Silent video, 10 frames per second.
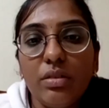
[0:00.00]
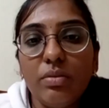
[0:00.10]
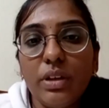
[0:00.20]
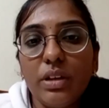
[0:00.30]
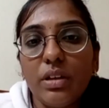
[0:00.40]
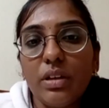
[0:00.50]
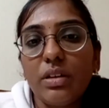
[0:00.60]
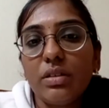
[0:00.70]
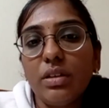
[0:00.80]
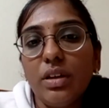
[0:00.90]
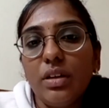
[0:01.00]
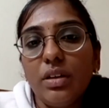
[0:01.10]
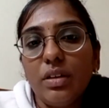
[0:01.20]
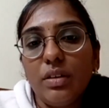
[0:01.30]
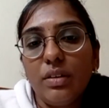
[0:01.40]
Breathe.
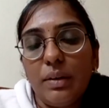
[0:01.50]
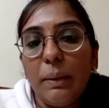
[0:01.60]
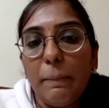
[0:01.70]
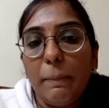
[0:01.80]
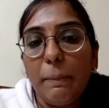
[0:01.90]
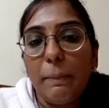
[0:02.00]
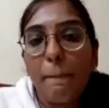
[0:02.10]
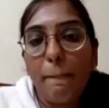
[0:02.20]
As simple as